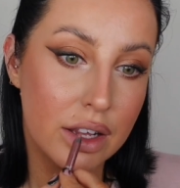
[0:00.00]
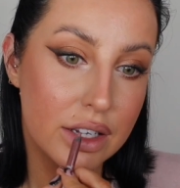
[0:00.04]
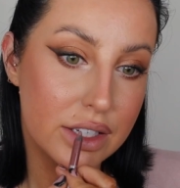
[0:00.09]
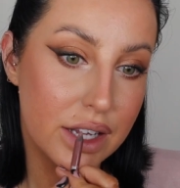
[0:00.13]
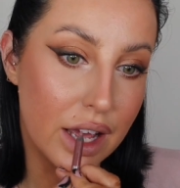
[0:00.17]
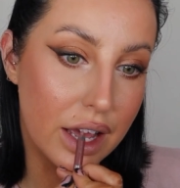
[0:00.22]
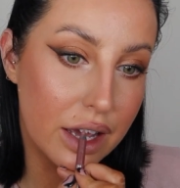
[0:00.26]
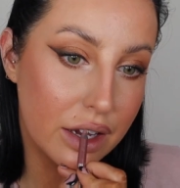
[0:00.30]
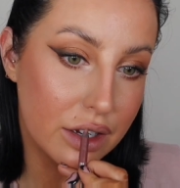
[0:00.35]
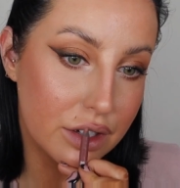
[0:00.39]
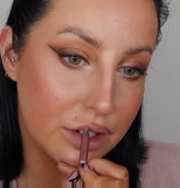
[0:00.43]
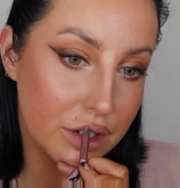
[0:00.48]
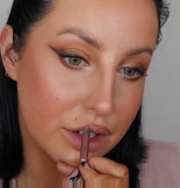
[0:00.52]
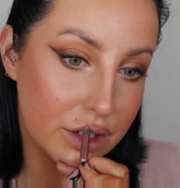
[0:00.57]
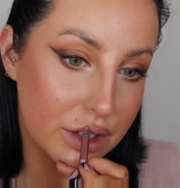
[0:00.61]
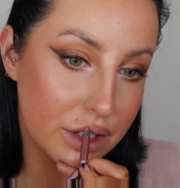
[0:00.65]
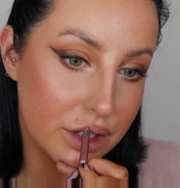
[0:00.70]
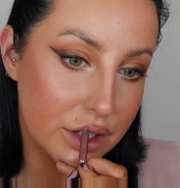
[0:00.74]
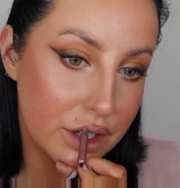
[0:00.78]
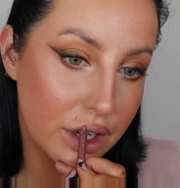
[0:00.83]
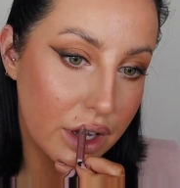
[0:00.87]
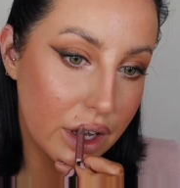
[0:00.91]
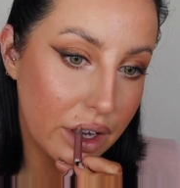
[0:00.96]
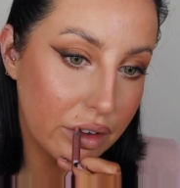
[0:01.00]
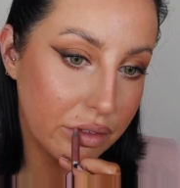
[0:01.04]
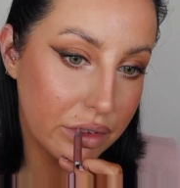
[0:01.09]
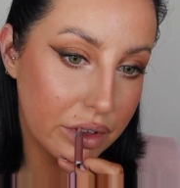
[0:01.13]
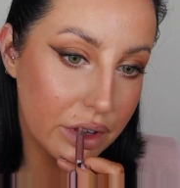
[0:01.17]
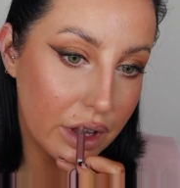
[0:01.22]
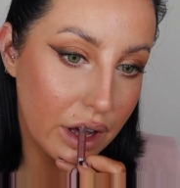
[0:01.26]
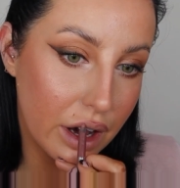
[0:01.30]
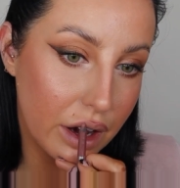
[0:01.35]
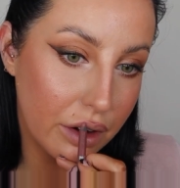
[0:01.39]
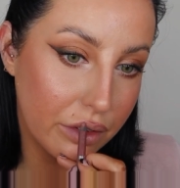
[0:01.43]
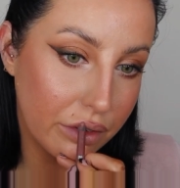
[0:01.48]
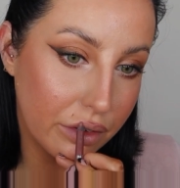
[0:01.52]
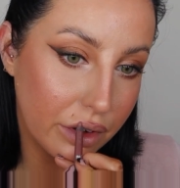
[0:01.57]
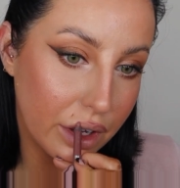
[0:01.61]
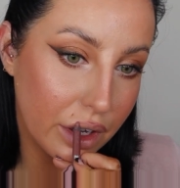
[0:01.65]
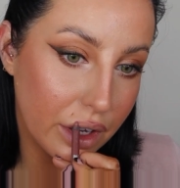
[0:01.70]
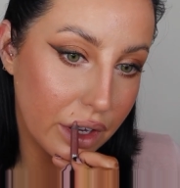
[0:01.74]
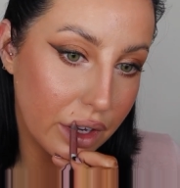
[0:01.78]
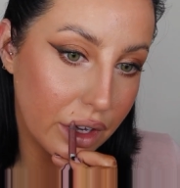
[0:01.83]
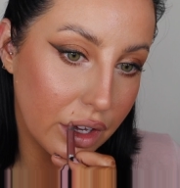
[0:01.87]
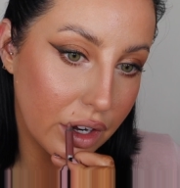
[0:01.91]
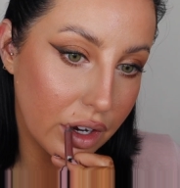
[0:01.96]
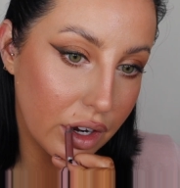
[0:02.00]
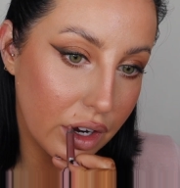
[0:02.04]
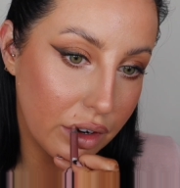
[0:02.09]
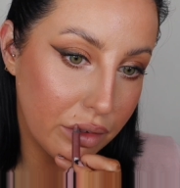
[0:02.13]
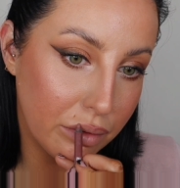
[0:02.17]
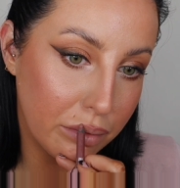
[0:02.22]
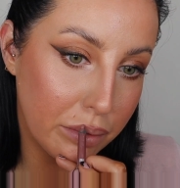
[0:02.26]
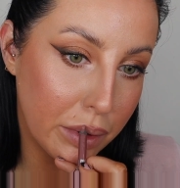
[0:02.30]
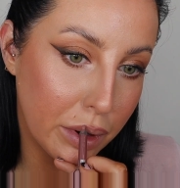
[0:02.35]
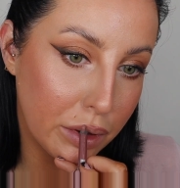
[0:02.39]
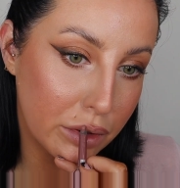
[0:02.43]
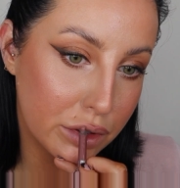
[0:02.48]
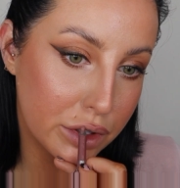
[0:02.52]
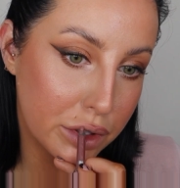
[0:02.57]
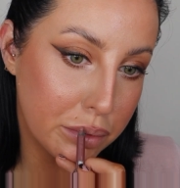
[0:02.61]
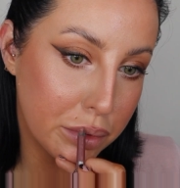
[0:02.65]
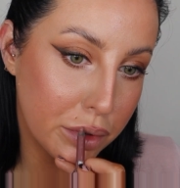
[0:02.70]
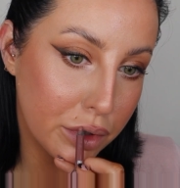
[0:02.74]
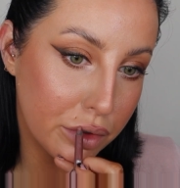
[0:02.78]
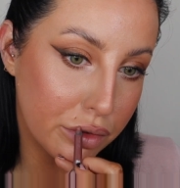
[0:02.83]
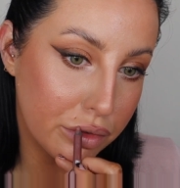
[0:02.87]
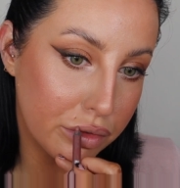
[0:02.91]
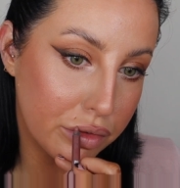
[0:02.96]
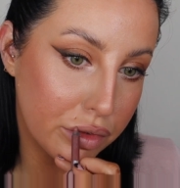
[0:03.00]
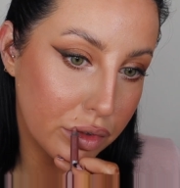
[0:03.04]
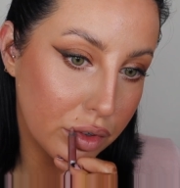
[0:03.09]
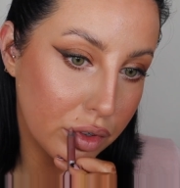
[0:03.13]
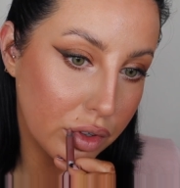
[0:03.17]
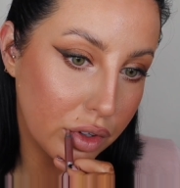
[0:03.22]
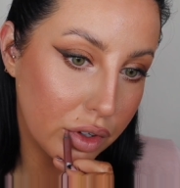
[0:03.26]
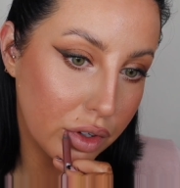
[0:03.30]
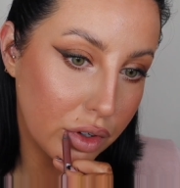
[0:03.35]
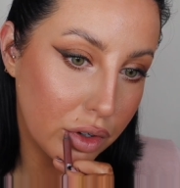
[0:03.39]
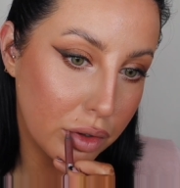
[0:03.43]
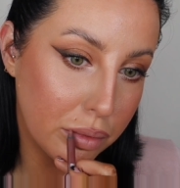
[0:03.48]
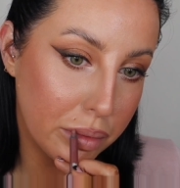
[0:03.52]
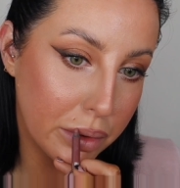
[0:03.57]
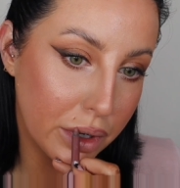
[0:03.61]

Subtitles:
textures and types that way, and build your portfolio.